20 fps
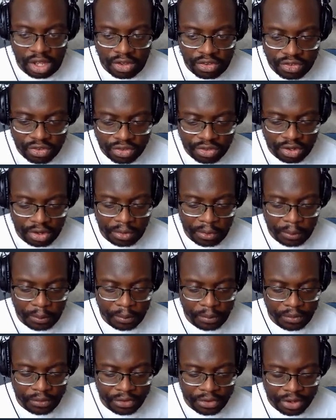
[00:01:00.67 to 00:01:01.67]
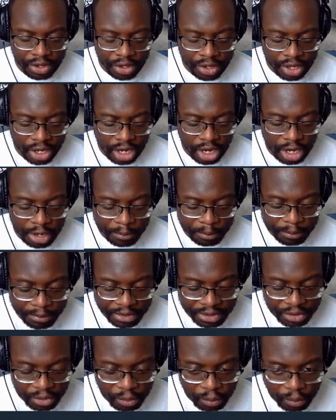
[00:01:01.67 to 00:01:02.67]
So a
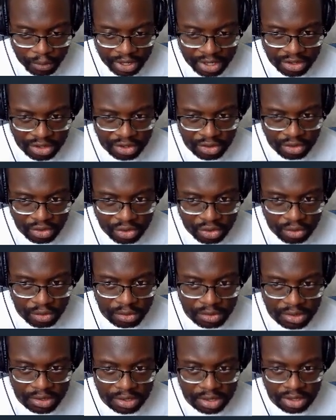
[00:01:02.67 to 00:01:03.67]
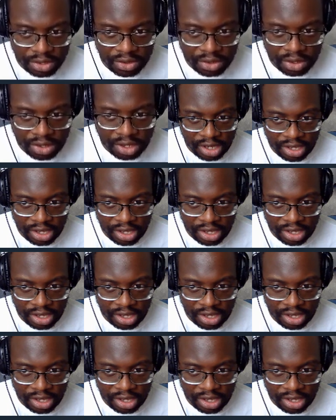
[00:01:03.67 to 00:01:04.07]
better way to do this